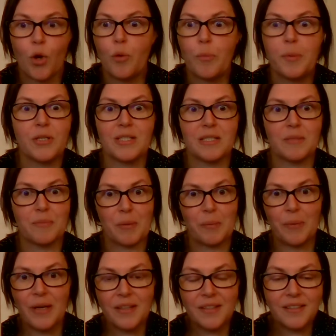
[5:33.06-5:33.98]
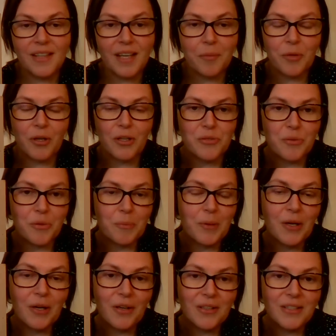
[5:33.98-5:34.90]
or because it's my birthday, I'm going to a
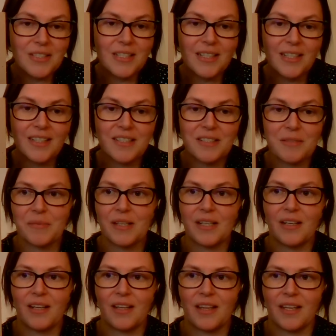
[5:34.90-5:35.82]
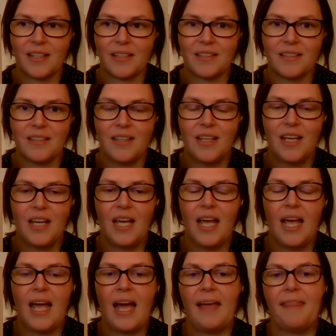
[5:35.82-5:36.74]
party, something like that.
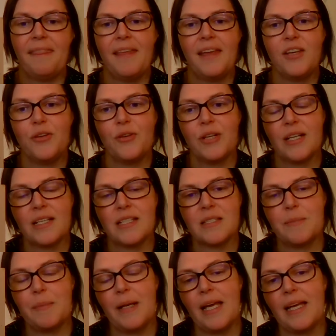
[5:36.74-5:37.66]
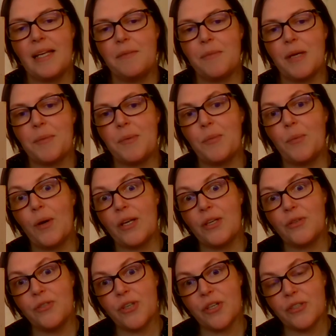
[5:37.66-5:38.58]
And then you can explain maybe why
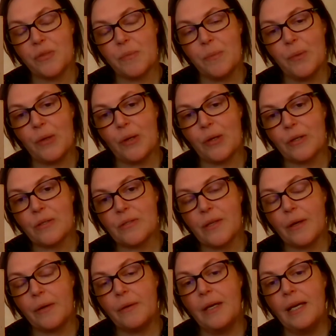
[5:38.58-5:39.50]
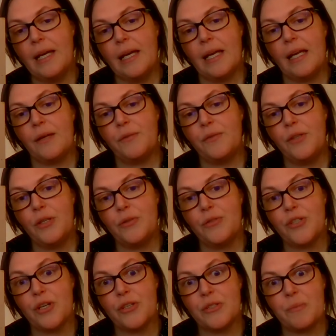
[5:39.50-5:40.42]
you chose a book. So if you
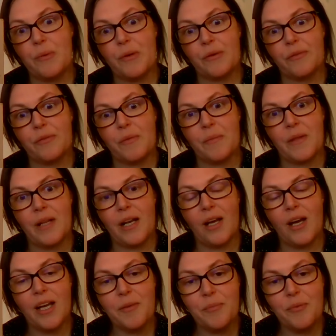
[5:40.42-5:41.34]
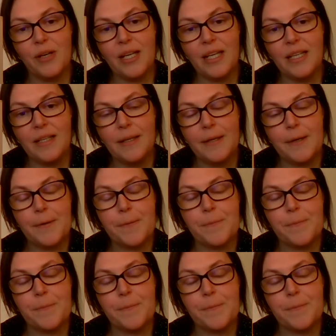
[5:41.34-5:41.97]
chose a book from the library,